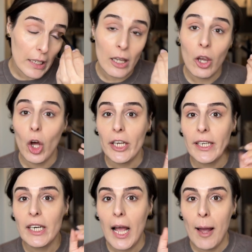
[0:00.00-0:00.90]
a
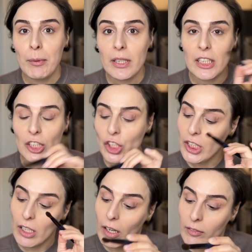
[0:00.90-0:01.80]
lighter
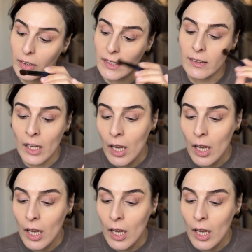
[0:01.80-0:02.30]
application of these